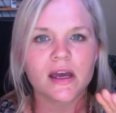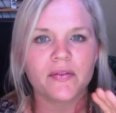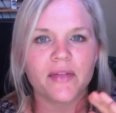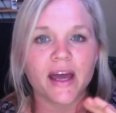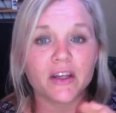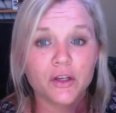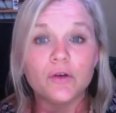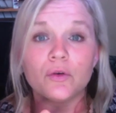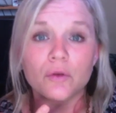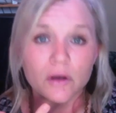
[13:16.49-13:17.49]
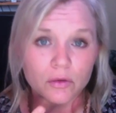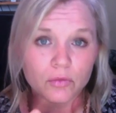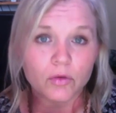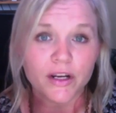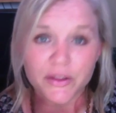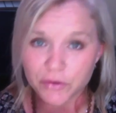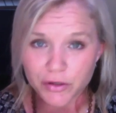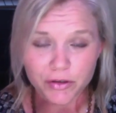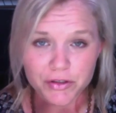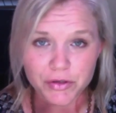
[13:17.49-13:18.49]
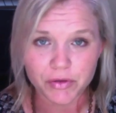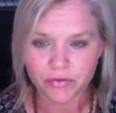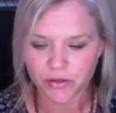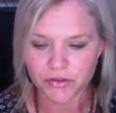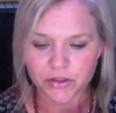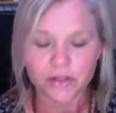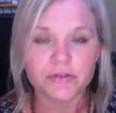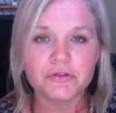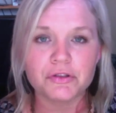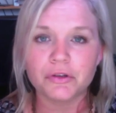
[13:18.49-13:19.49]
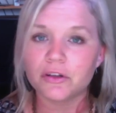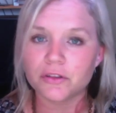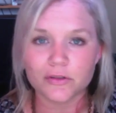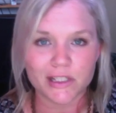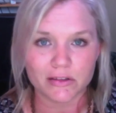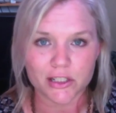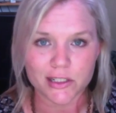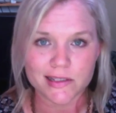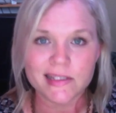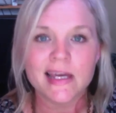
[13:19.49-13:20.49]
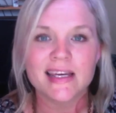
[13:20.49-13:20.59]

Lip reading: that you run it through your intuitive filter, do your due diligence,